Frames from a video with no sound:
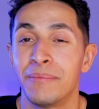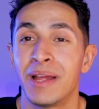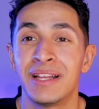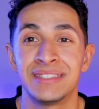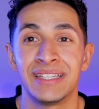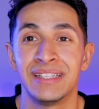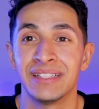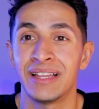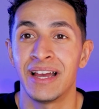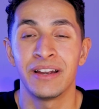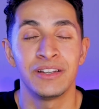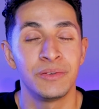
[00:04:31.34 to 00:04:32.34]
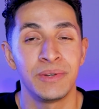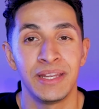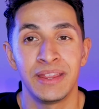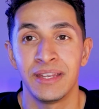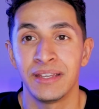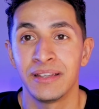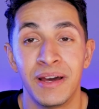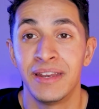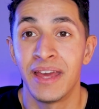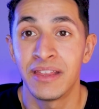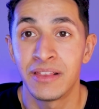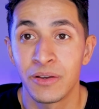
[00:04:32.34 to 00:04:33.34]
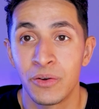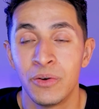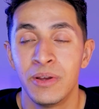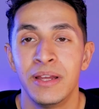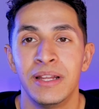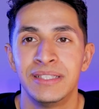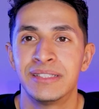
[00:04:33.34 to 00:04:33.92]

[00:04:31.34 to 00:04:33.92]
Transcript: Now, I'm not saying to lie or do anything unethical.